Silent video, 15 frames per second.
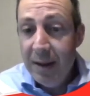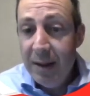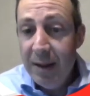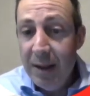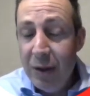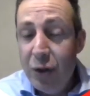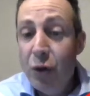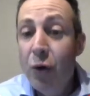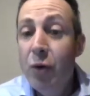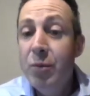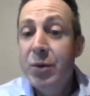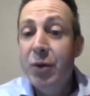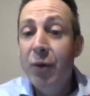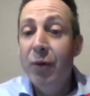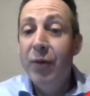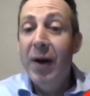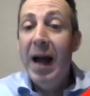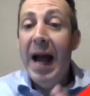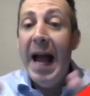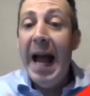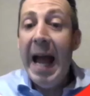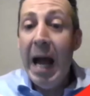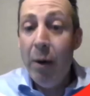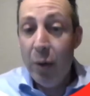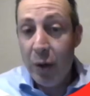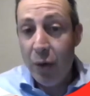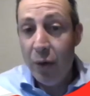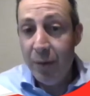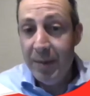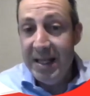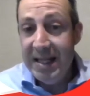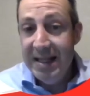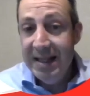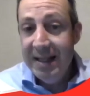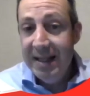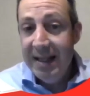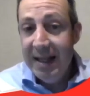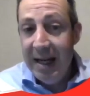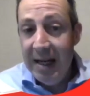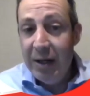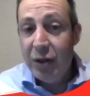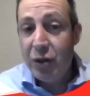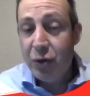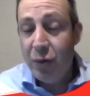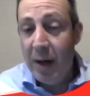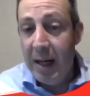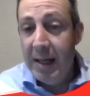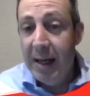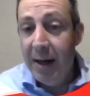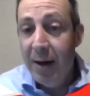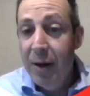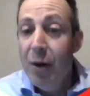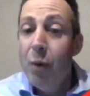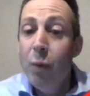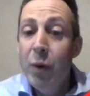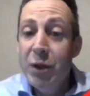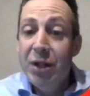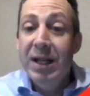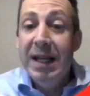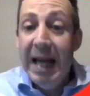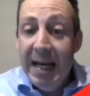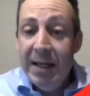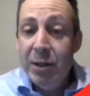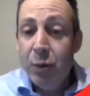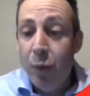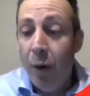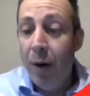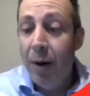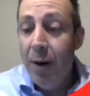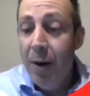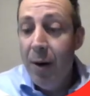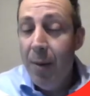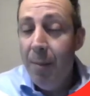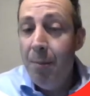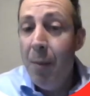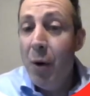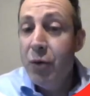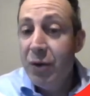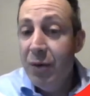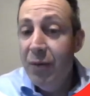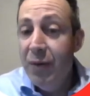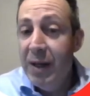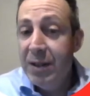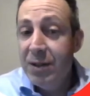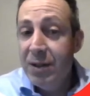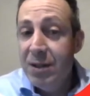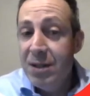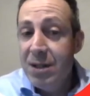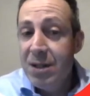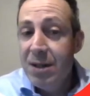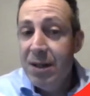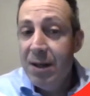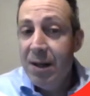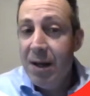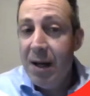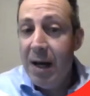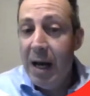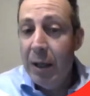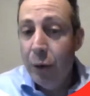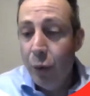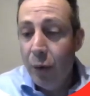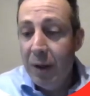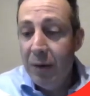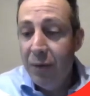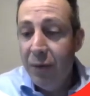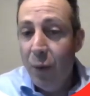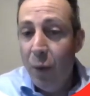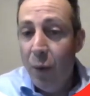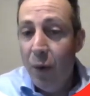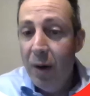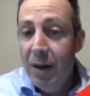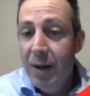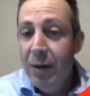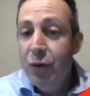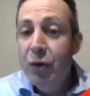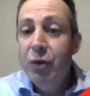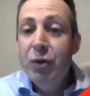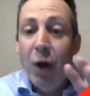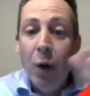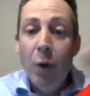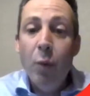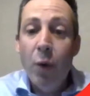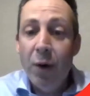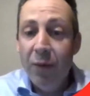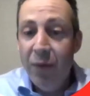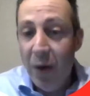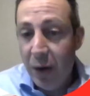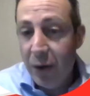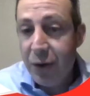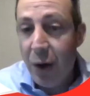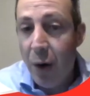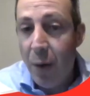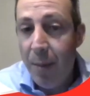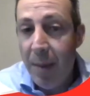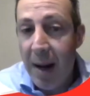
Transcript: in terms of our economy in Australia, which again is what most investors are looking for. You don't want a volatile